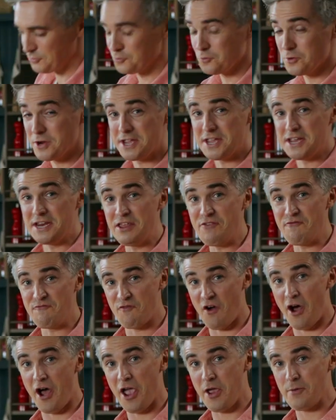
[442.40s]
really
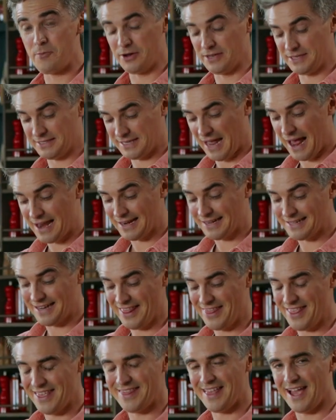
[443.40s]
vibrant salad
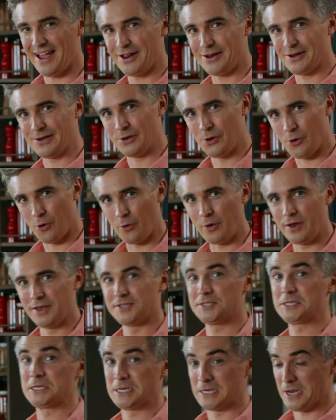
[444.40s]
and then that
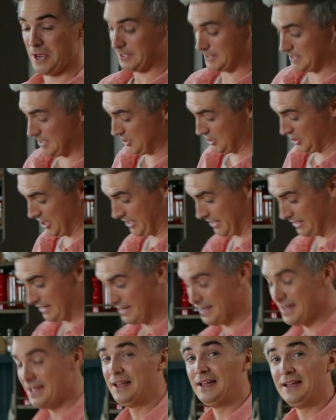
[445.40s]
glorious glossy chicken.
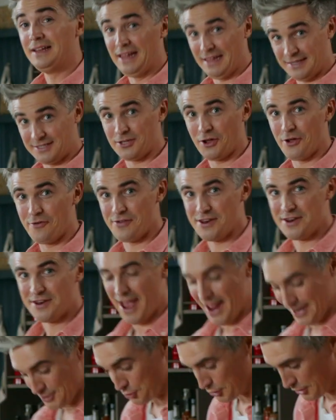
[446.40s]
Let's dive in
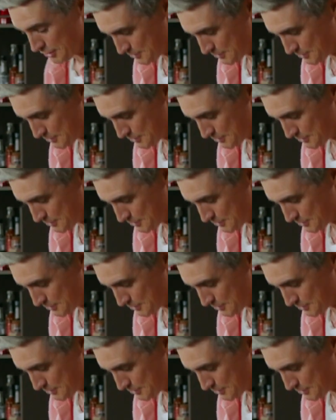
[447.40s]
and try